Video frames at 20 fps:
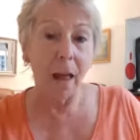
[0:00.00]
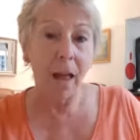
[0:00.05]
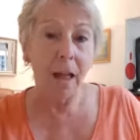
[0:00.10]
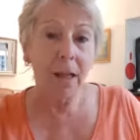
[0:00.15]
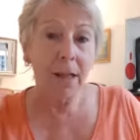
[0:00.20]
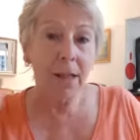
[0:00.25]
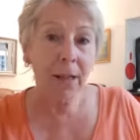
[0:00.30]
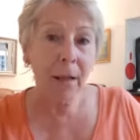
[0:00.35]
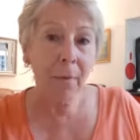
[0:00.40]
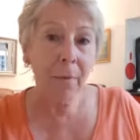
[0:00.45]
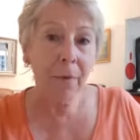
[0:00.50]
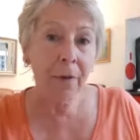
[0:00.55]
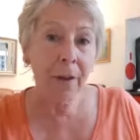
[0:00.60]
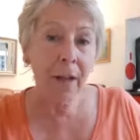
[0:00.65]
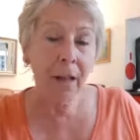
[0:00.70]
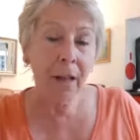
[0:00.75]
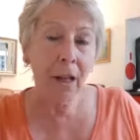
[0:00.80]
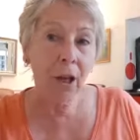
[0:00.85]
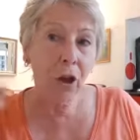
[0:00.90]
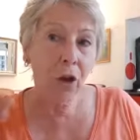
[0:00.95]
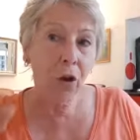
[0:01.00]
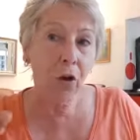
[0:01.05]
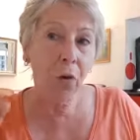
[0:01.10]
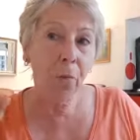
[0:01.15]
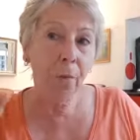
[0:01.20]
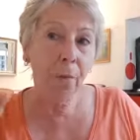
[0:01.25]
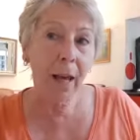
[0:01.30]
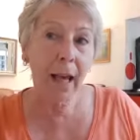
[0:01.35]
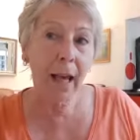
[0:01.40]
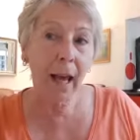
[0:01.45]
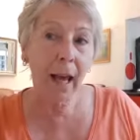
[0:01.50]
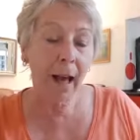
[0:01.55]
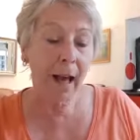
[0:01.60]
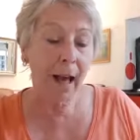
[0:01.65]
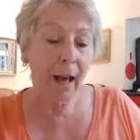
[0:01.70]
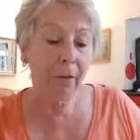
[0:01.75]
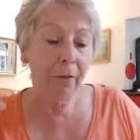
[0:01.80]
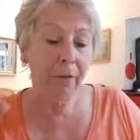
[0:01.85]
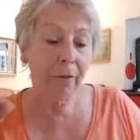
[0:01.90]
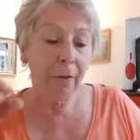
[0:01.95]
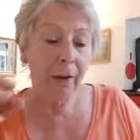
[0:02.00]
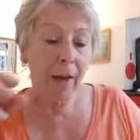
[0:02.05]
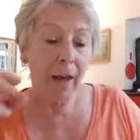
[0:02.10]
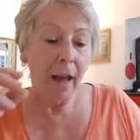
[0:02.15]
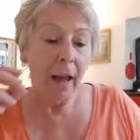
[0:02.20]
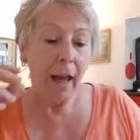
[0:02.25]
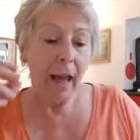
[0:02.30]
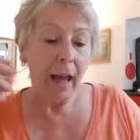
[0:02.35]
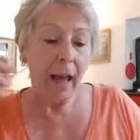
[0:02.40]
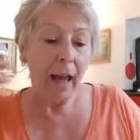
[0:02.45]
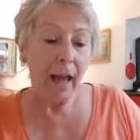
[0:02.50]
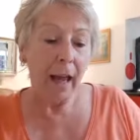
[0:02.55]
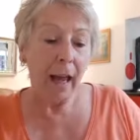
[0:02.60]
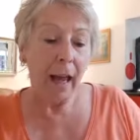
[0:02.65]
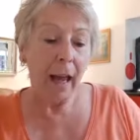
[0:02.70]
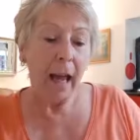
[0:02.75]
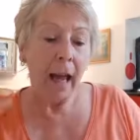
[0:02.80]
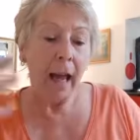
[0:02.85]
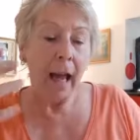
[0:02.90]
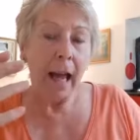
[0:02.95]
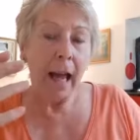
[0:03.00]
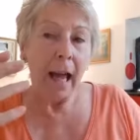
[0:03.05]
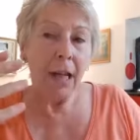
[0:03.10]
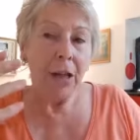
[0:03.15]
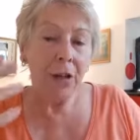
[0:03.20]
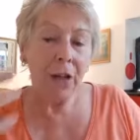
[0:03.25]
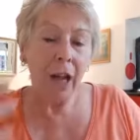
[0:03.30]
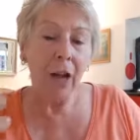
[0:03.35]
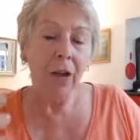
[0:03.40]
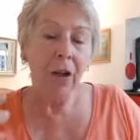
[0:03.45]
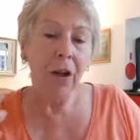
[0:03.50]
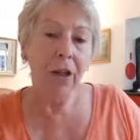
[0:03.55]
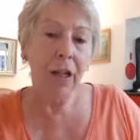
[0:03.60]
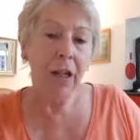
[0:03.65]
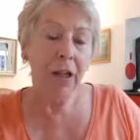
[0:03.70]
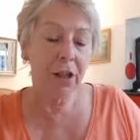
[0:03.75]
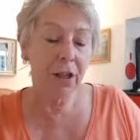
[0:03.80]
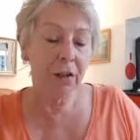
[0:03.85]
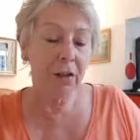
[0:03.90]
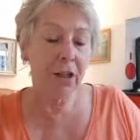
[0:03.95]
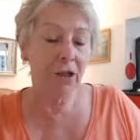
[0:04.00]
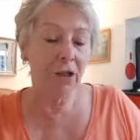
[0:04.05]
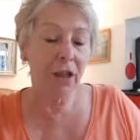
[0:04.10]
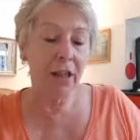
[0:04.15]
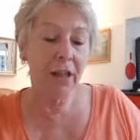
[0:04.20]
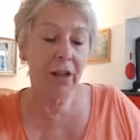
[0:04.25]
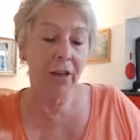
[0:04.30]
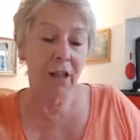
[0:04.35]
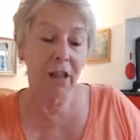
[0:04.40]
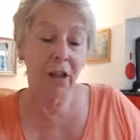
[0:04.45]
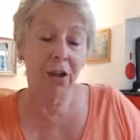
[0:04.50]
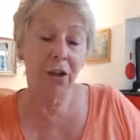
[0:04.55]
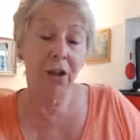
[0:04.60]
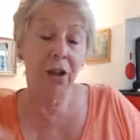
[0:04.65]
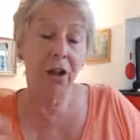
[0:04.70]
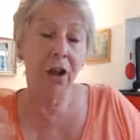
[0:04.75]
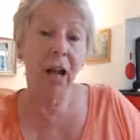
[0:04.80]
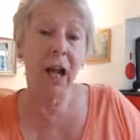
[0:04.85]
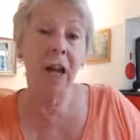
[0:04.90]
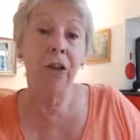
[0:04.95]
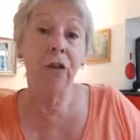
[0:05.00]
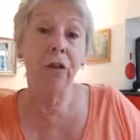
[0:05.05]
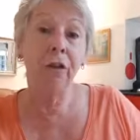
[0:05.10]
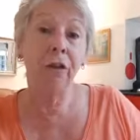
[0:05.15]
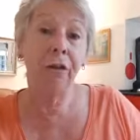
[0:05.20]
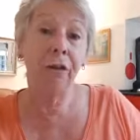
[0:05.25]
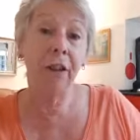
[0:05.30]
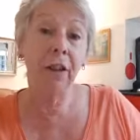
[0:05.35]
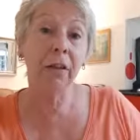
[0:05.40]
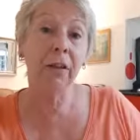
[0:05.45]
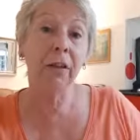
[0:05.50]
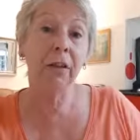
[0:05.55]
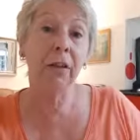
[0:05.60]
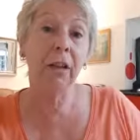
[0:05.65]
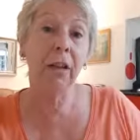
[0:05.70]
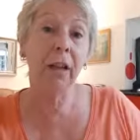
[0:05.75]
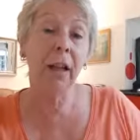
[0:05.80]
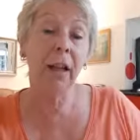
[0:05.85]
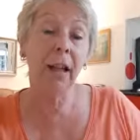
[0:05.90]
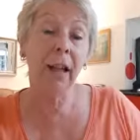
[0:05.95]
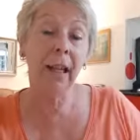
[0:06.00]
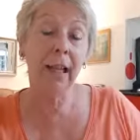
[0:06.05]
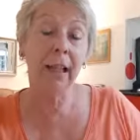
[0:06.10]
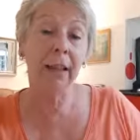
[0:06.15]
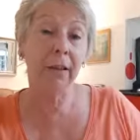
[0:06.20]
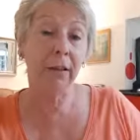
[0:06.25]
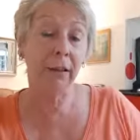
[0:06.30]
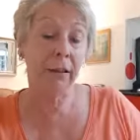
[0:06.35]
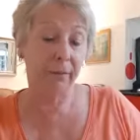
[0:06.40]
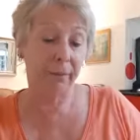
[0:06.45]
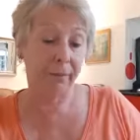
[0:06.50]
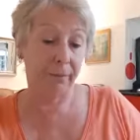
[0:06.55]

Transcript: Something that you may have is now going into regeneration and you feel ill.